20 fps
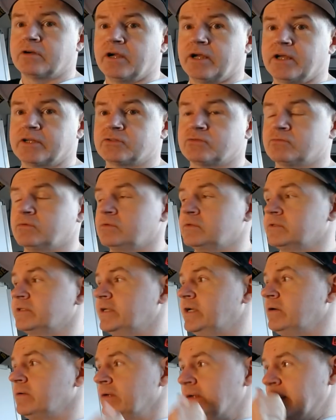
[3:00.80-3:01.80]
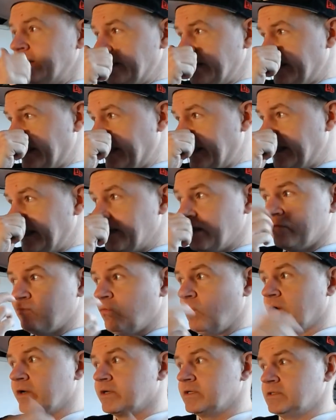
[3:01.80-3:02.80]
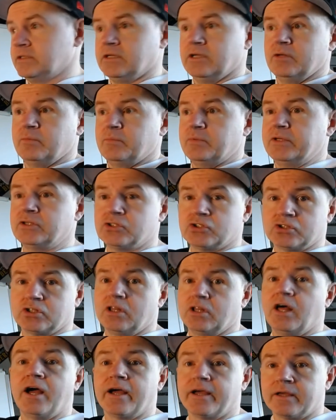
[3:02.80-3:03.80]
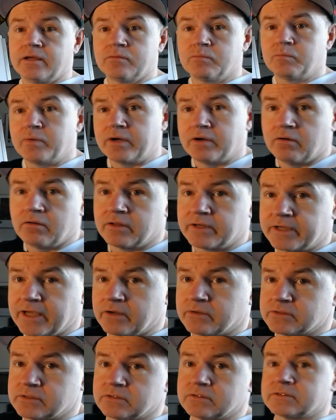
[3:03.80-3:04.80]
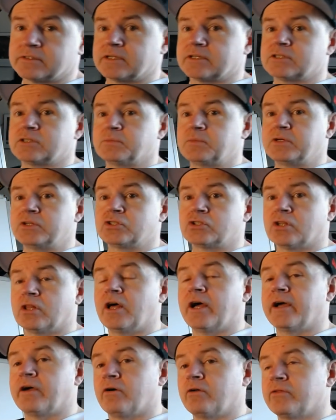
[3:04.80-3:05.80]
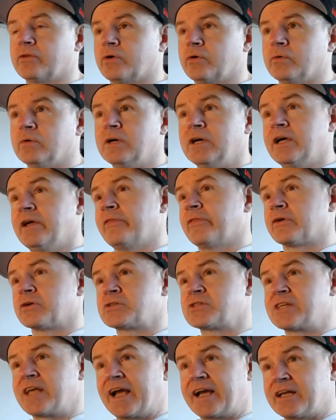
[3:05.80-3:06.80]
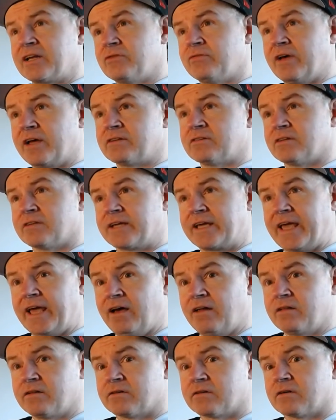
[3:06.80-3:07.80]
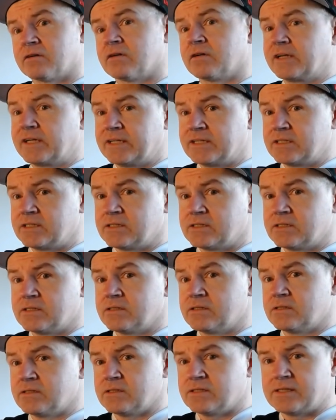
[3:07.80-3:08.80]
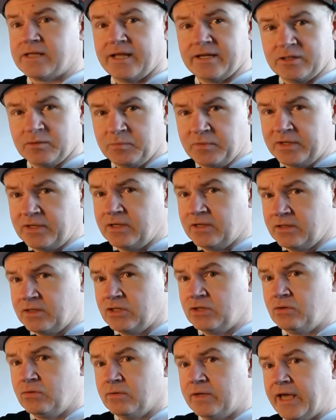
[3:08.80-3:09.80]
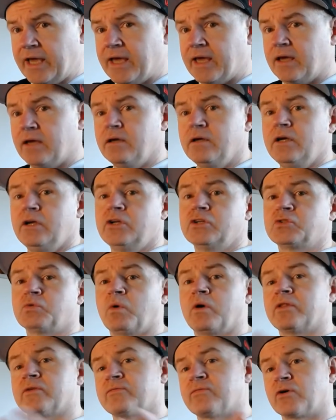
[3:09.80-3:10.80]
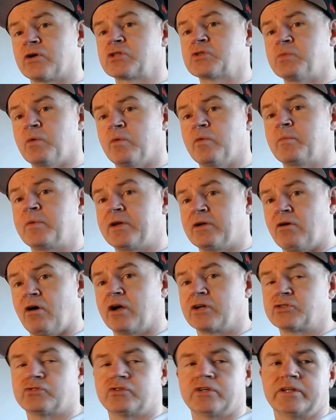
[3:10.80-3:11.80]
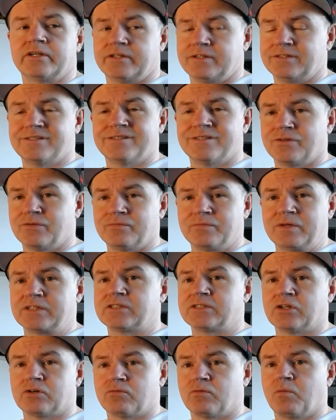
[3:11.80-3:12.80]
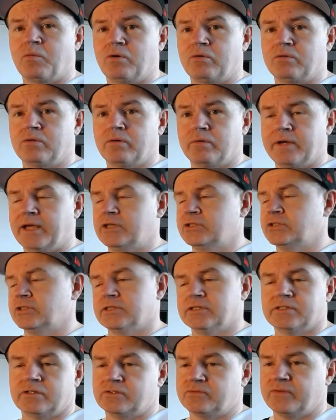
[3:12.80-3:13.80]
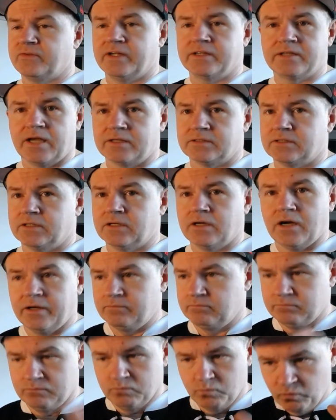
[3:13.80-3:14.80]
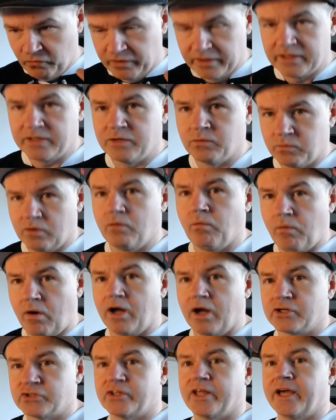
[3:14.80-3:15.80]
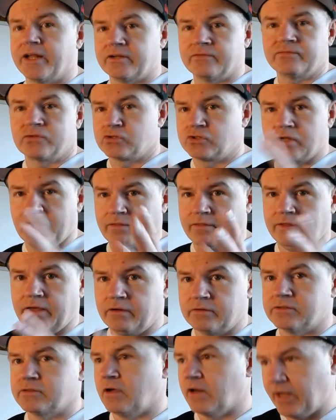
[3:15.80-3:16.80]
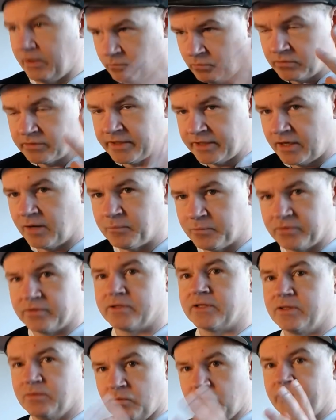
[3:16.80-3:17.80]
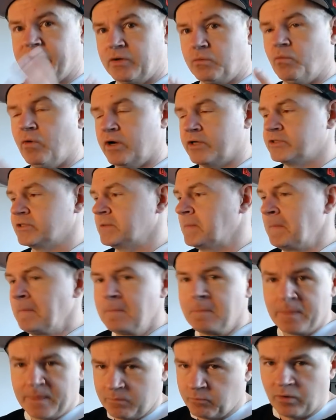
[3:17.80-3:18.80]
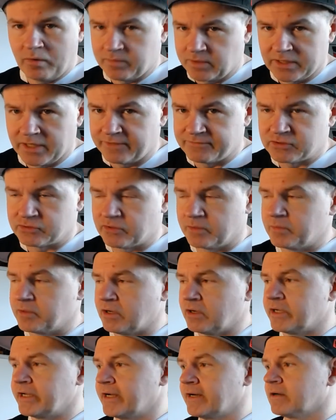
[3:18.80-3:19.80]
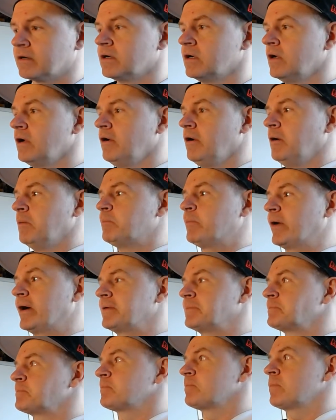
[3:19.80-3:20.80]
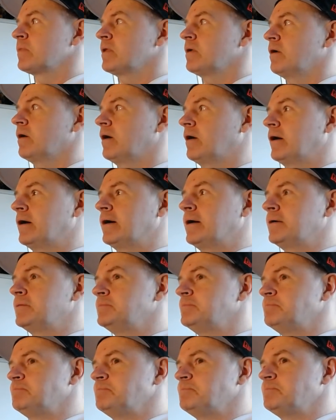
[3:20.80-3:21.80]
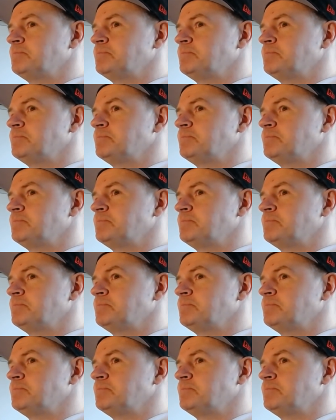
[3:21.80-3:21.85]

hasn't ruled it out. And F one, it's going to be in July. By all accounts, it looks like it's going to be in July. Although their second event on the calendar is set to be in the U K. So while the first one would be in Austria, and it's in a, it's in a remote location. It sounds fantastic. I really will watch that if there's nothing else on. I will get up early in the morning and watch it. Probably live stream it on here. But, um,